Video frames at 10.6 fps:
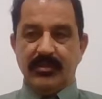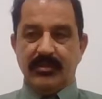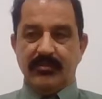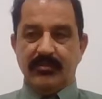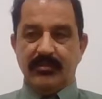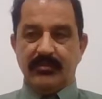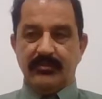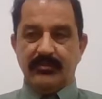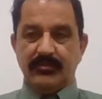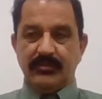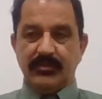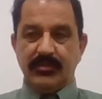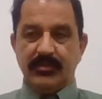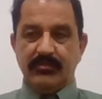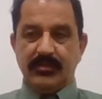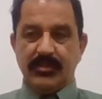
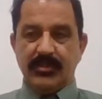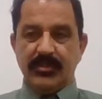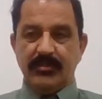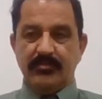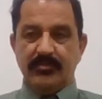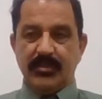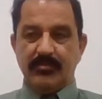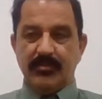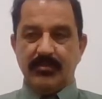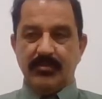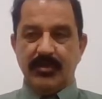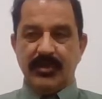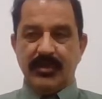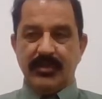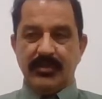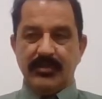Water
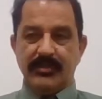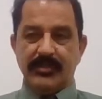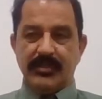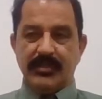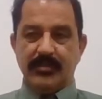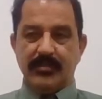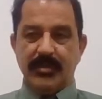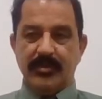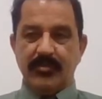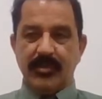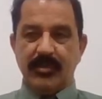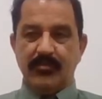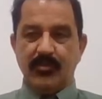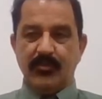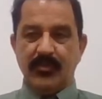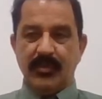impermeability is determined by
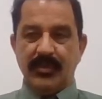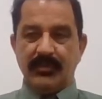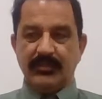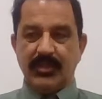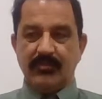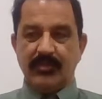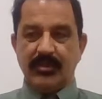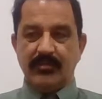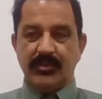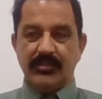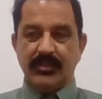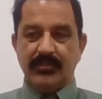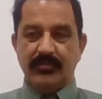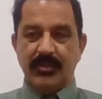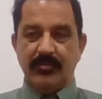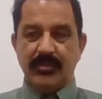fulfilling the requirements
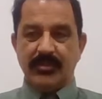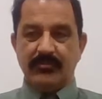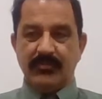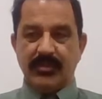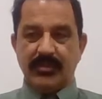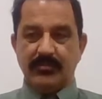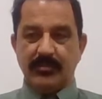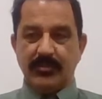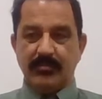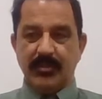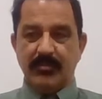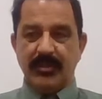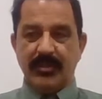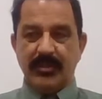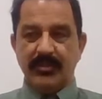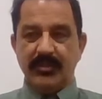of limit water
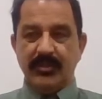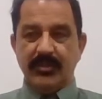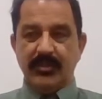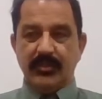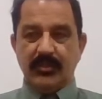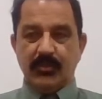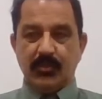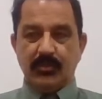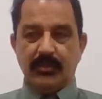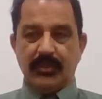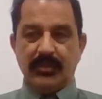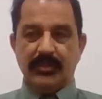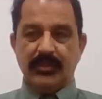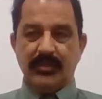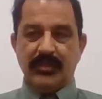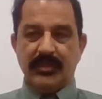permeability through the
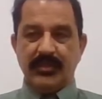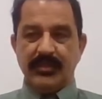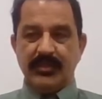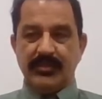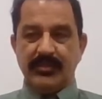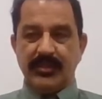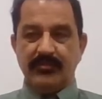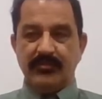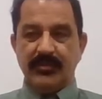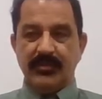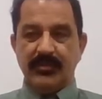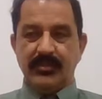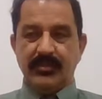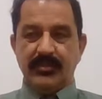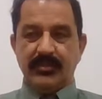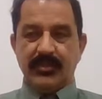concrete itself,
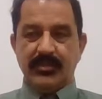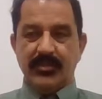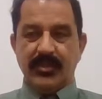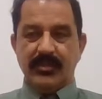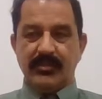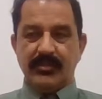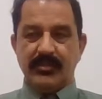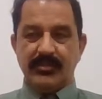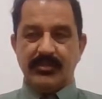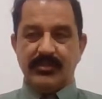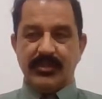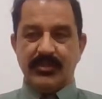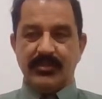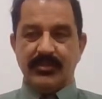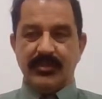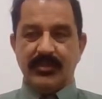the joints,
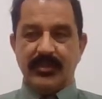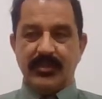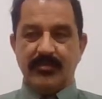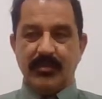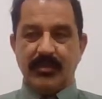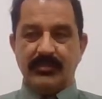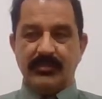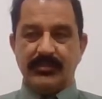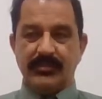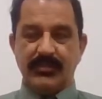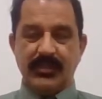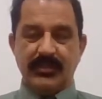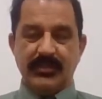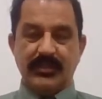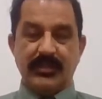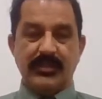installation, and parts and
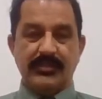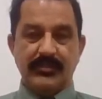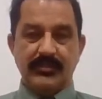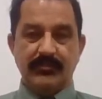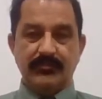the cracks.